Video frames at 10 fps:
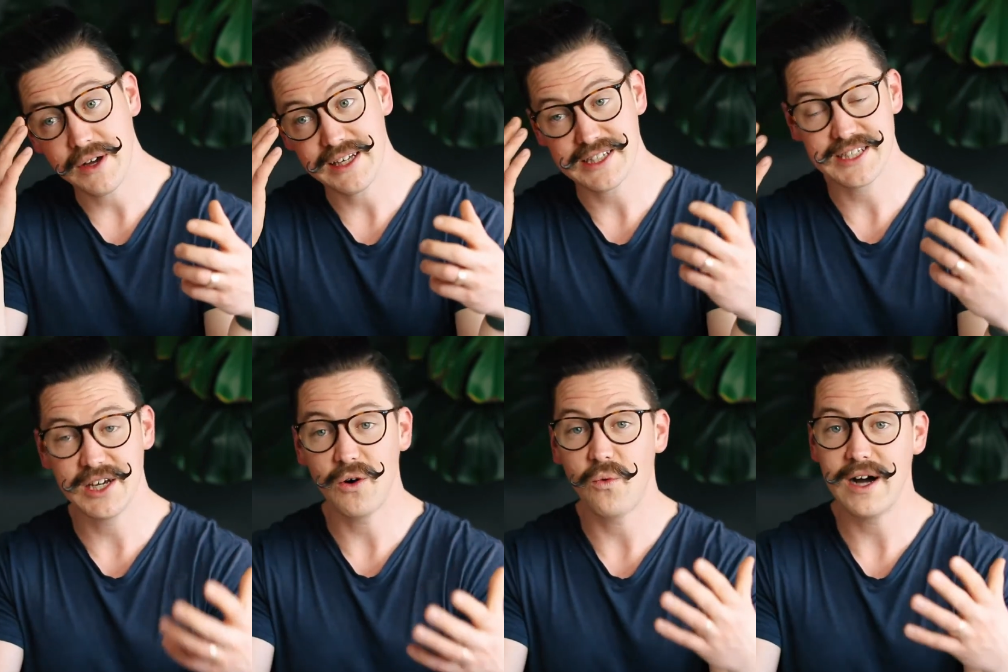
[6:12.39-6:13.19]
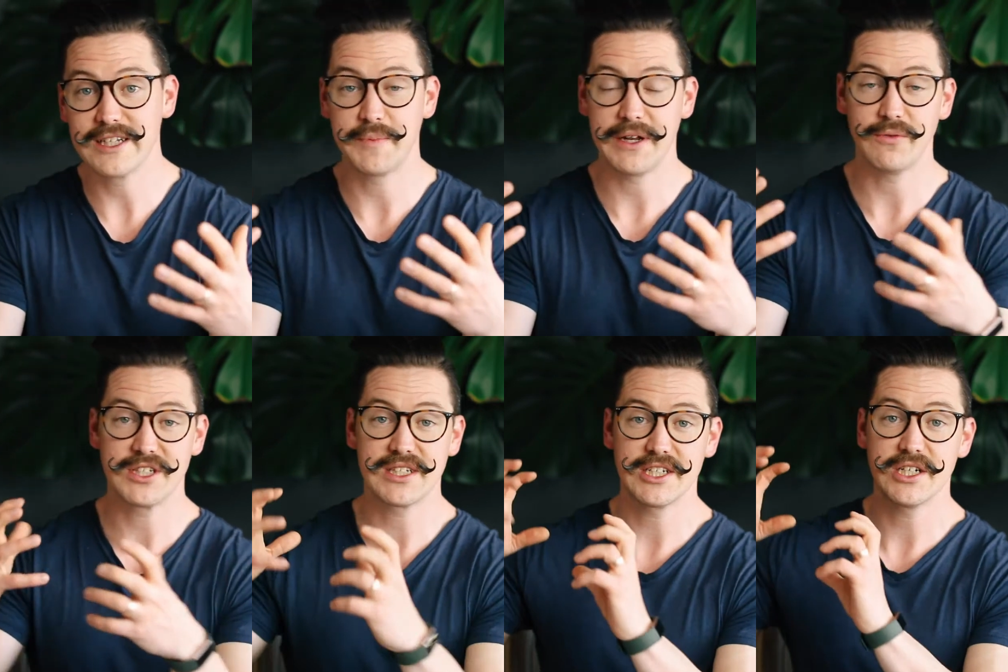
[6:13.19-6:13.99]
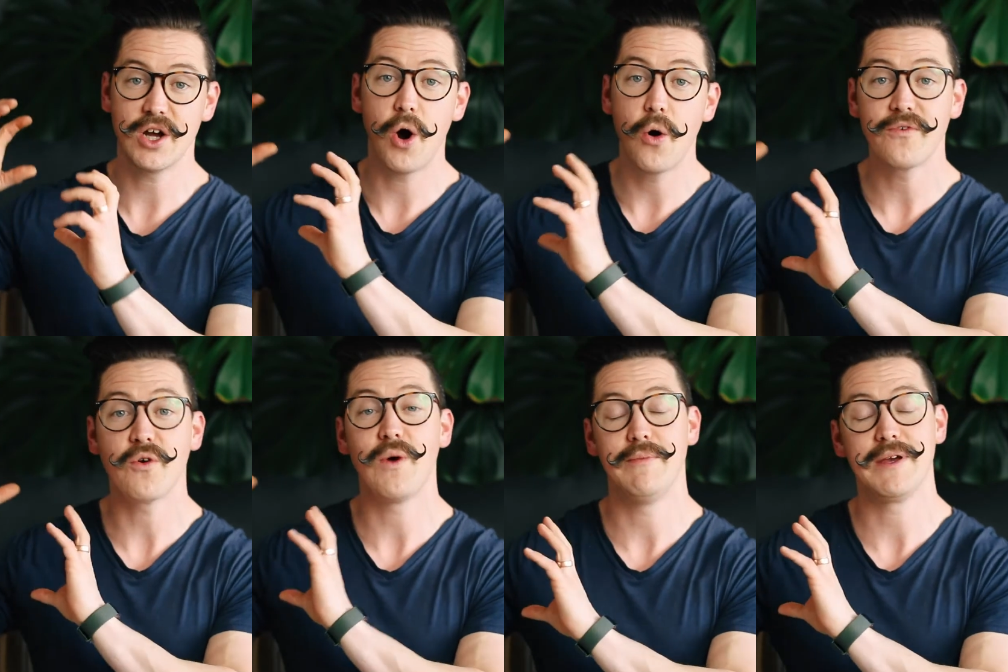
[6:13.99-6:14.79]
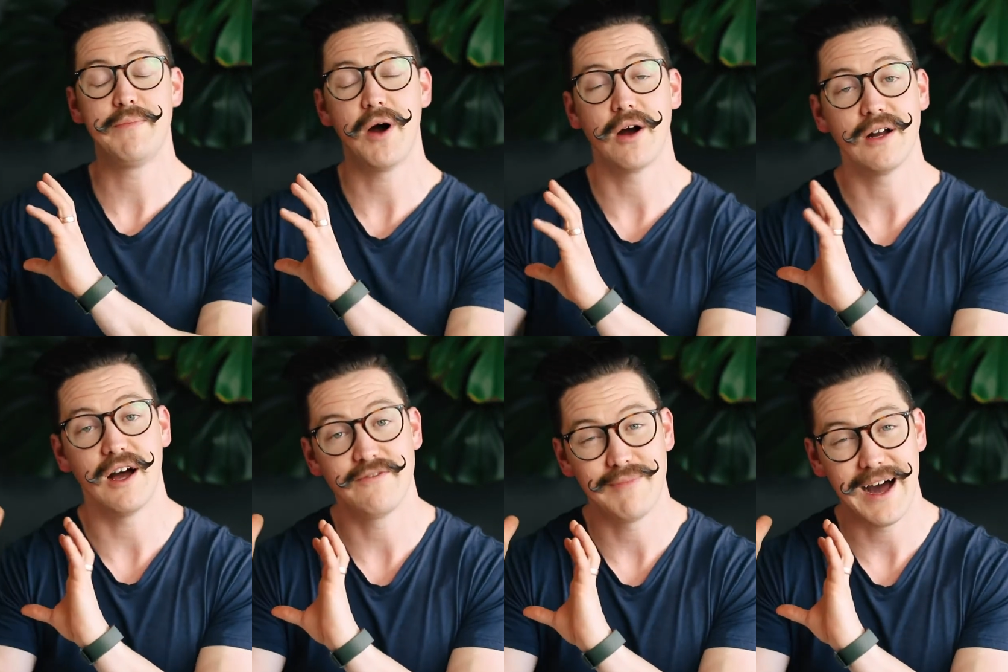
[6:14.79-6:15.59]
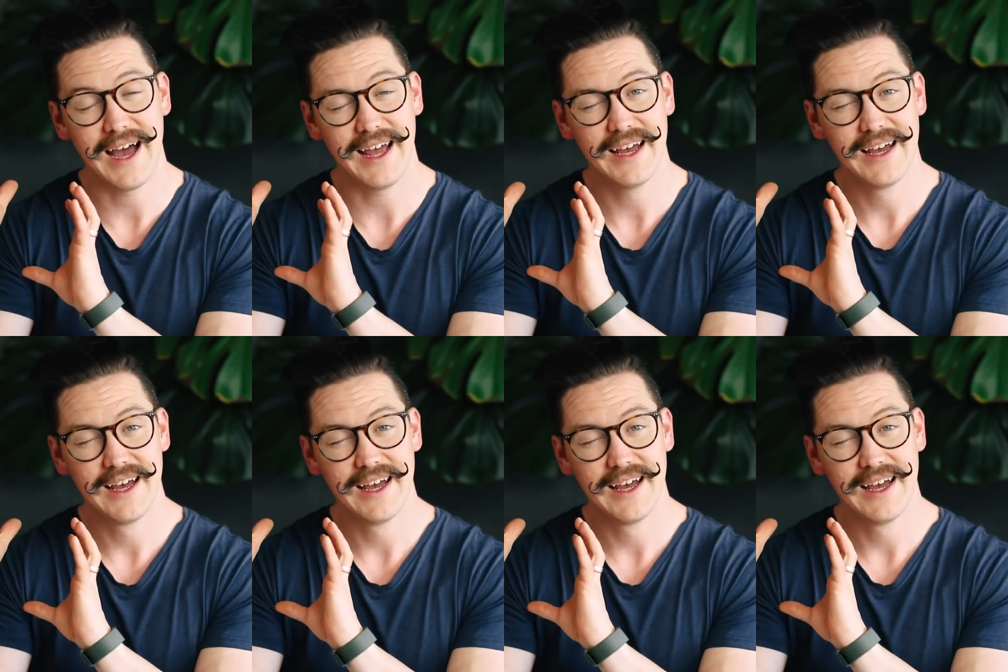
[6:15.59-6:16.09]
it still was, but it was such an overwhelming part of my